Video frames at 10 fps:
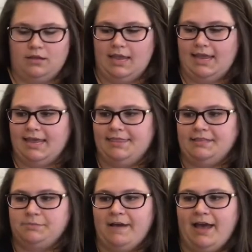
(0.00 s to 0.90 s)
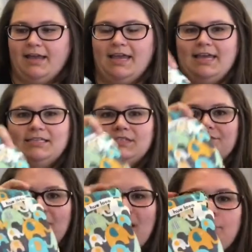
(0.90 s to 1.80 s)
And this bag is
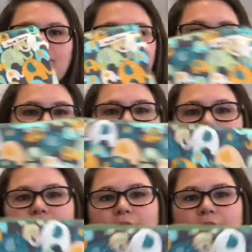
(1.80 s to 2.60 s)
from Hugh Loco,